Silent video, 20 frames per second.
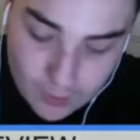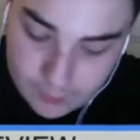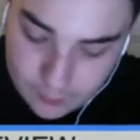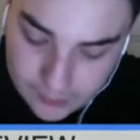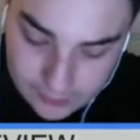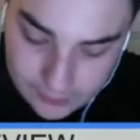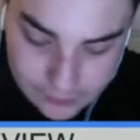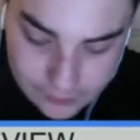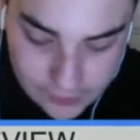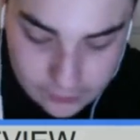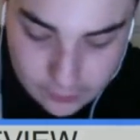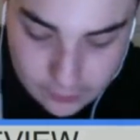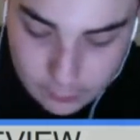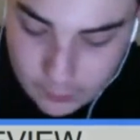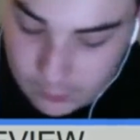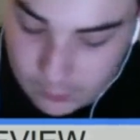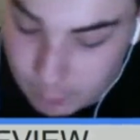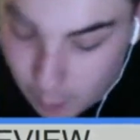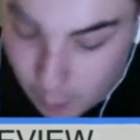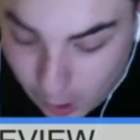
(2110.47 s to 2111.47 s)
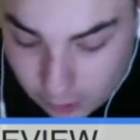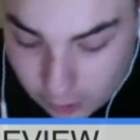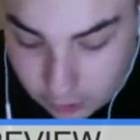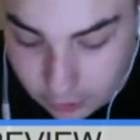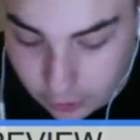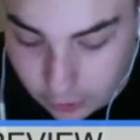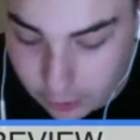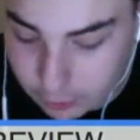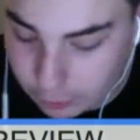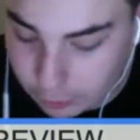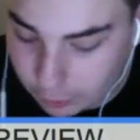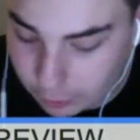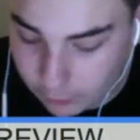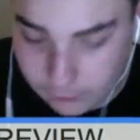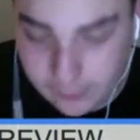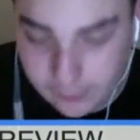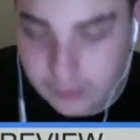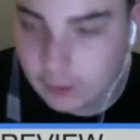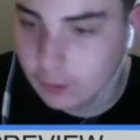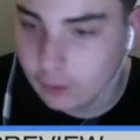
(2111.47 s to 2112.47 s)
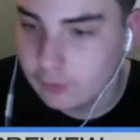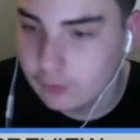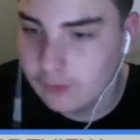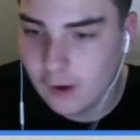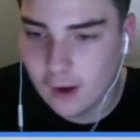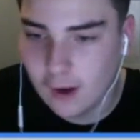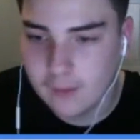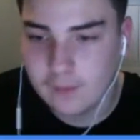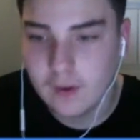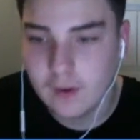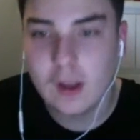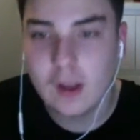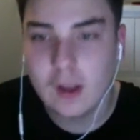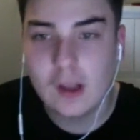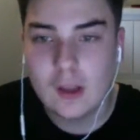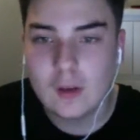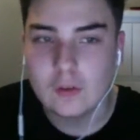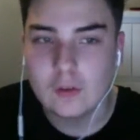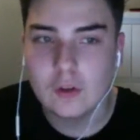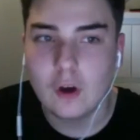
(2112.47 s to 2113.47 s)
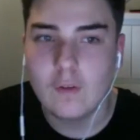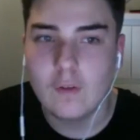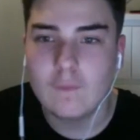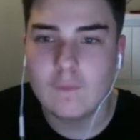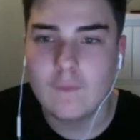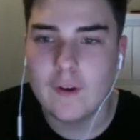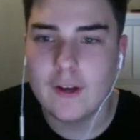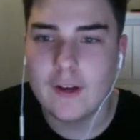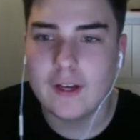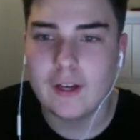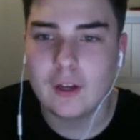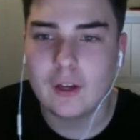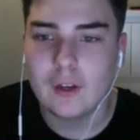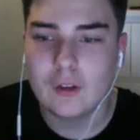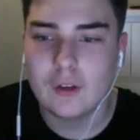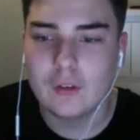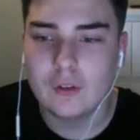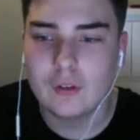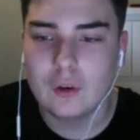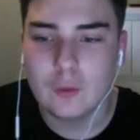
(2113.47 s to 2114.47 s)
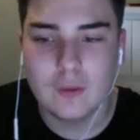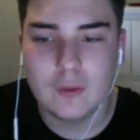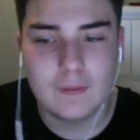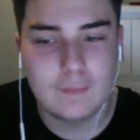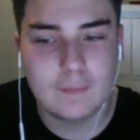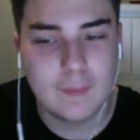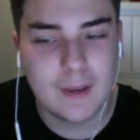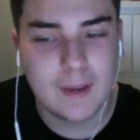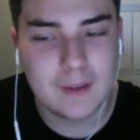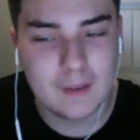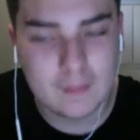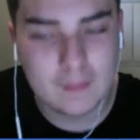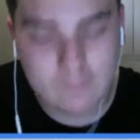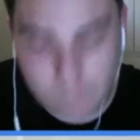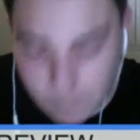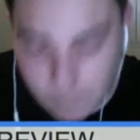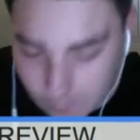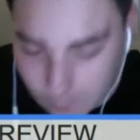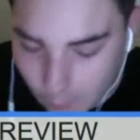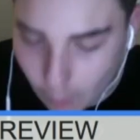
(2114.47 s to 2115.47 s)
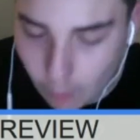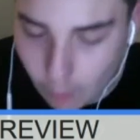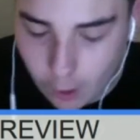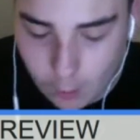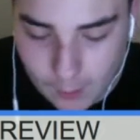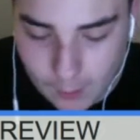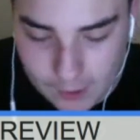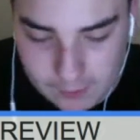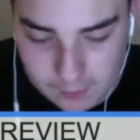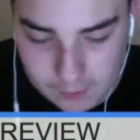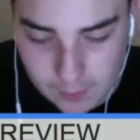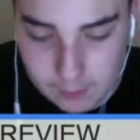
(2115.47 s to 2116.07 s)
season, we've won 2, drawn 3, lost 5. Not very good at all. We've been poor away from home, so